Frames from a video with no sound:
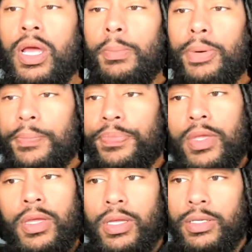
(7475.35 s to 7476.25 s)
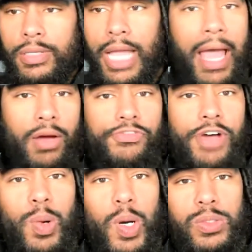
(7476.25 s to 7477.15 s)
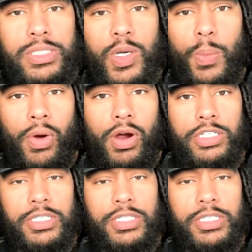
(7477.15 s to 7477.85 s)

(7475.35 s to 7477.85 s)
But I don't fuck with hotel parties.